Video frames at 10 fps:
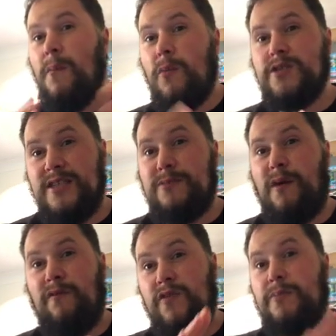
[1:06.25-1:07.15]
Most of this
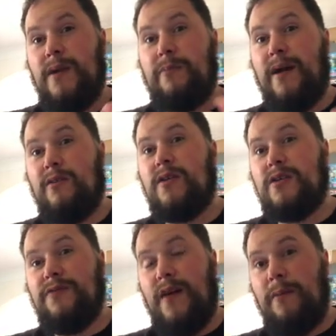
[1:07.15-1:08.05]
month has been about
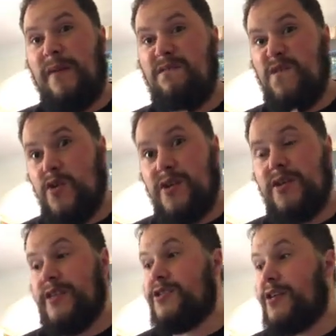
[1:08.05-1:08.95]
developing foot
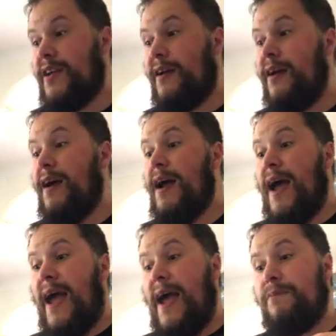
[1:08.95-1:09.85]
conditioning
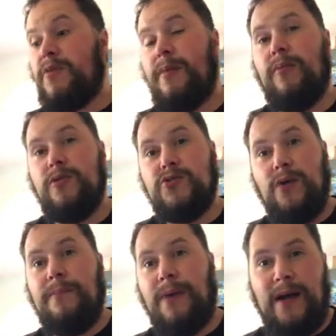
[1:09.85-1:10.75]
to be able to do
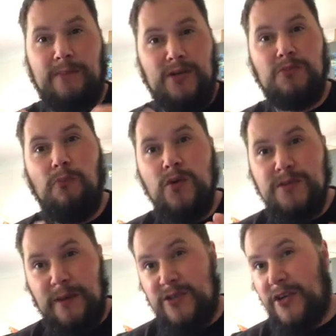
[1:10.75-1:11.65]
impact, because most
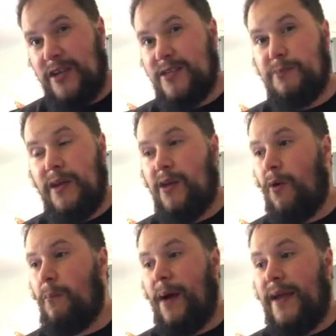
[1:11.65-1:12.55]
of my training has been
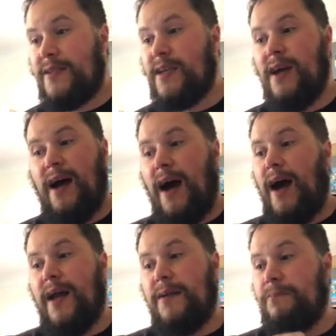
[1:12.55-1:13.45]
on bikes.
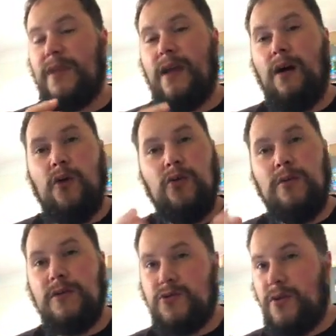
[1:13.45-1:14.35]
And although I'm
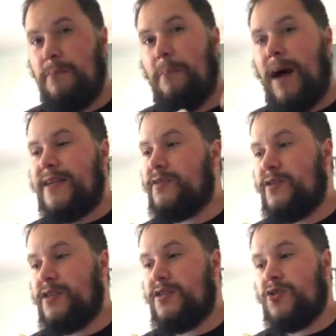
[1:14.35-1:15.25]
not doing massive
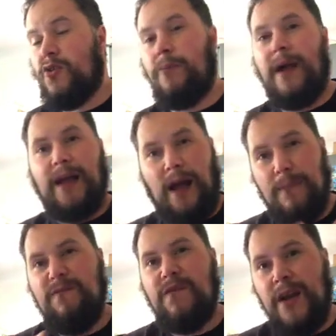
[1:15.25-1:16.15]
distance on the bike,
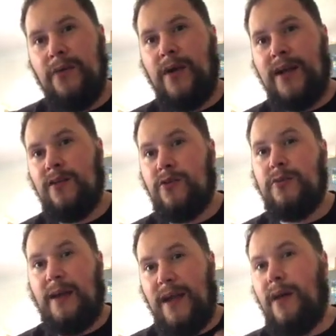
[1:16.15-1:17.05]
I'm very regular on the
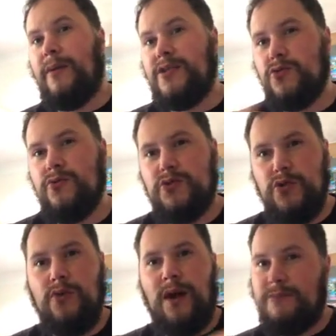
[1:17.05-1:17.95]
bike. And my zone
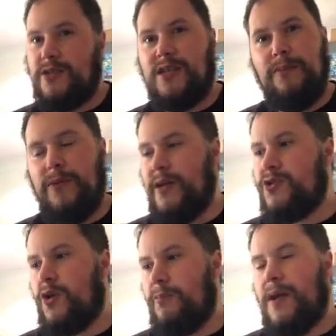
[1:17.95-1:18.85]
2, I'm just keeping it
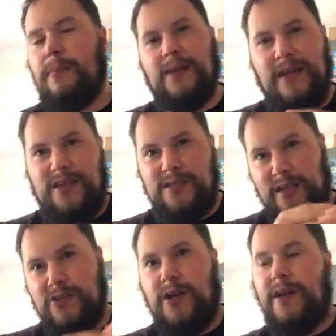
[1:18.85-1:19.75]
topped up, and occasionally I
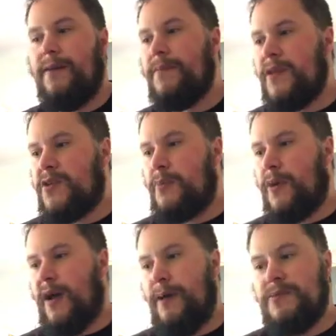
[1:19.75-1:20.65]
try and spur it up.